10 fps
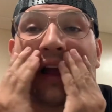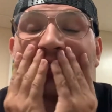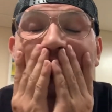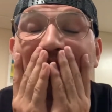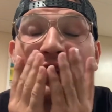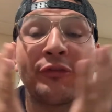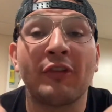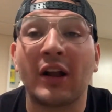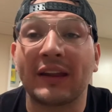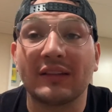just said,
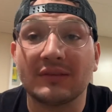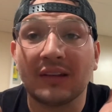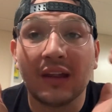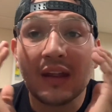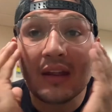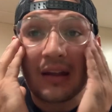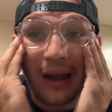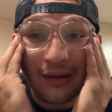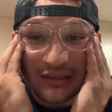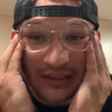fuck it.
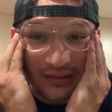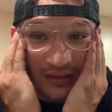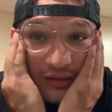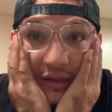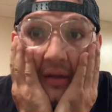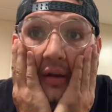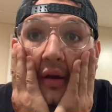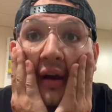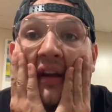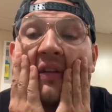I was like, look,
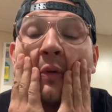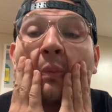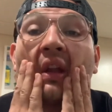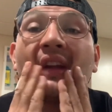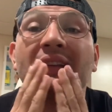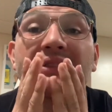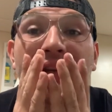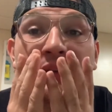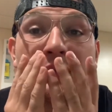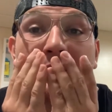I had no plans. I
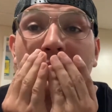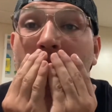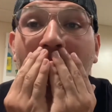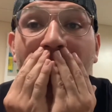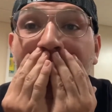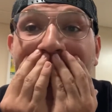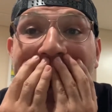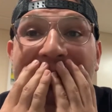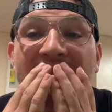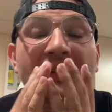had no rhyme or
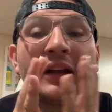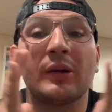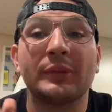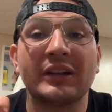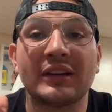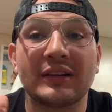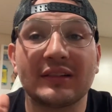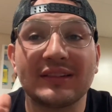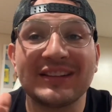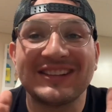reason to come here.
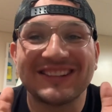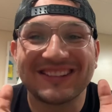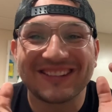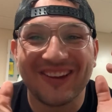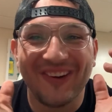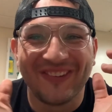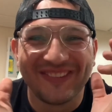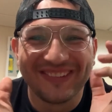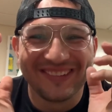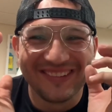So
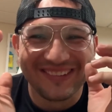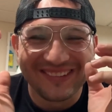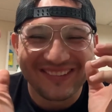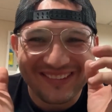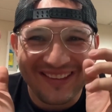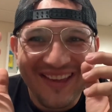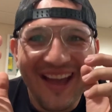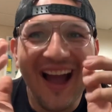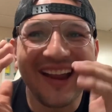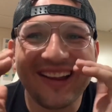
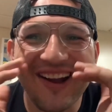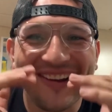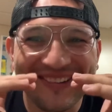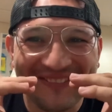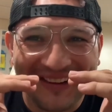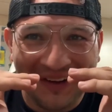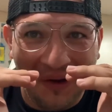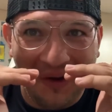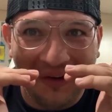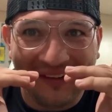I got in my
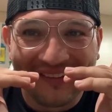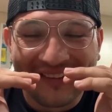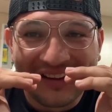car.